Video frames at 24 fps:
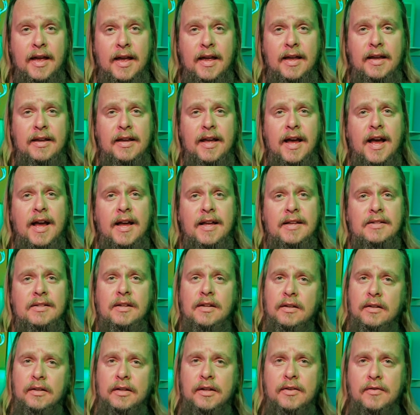Hey guys,
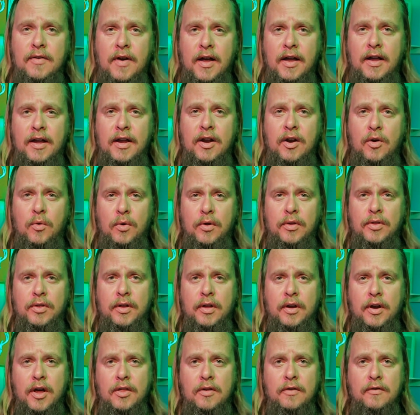Levi here with
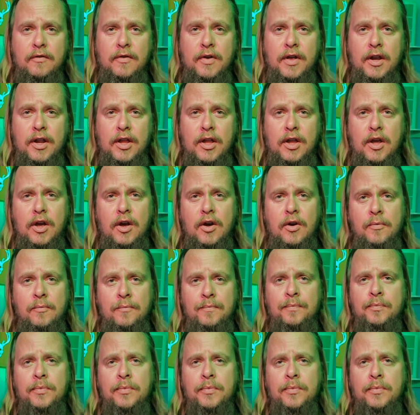another video.